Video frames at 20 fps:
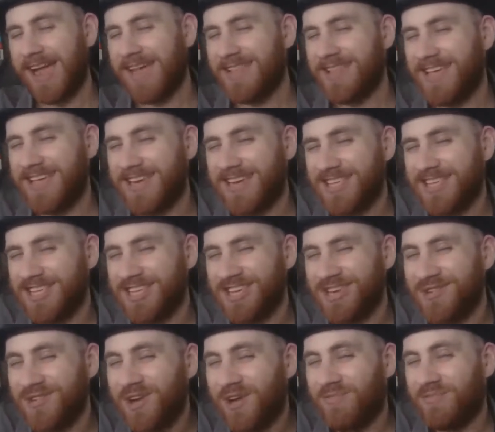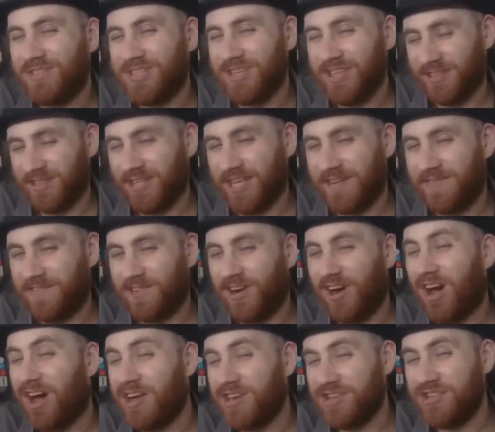and then you don't
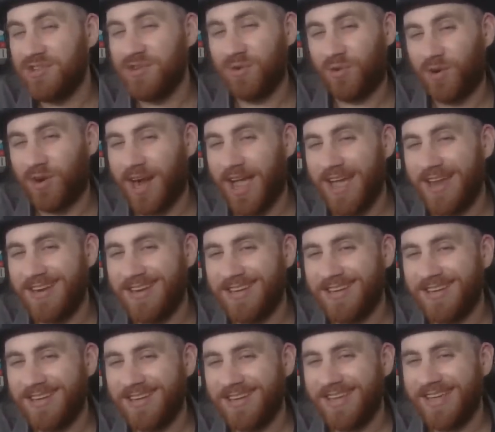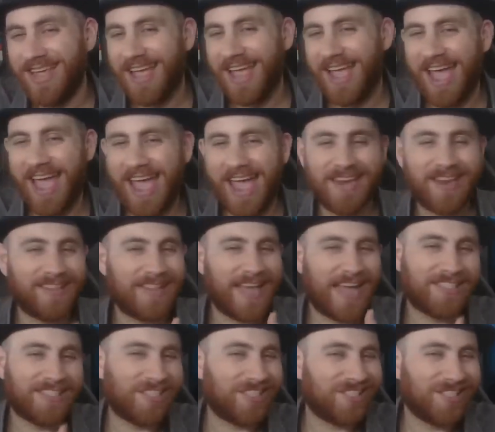deliver on your end. And
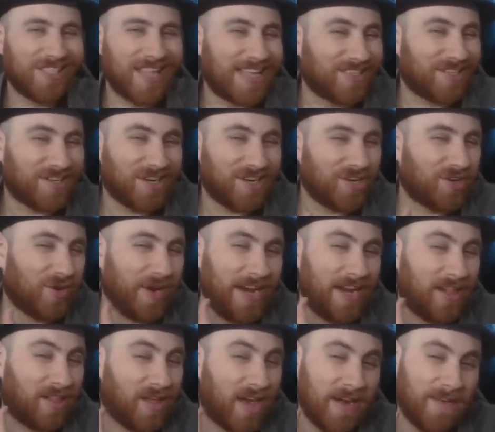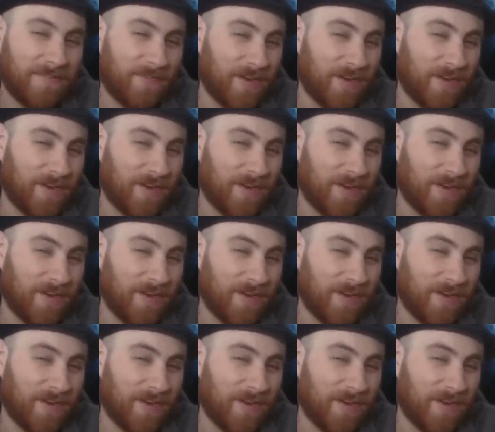that's going to create a lot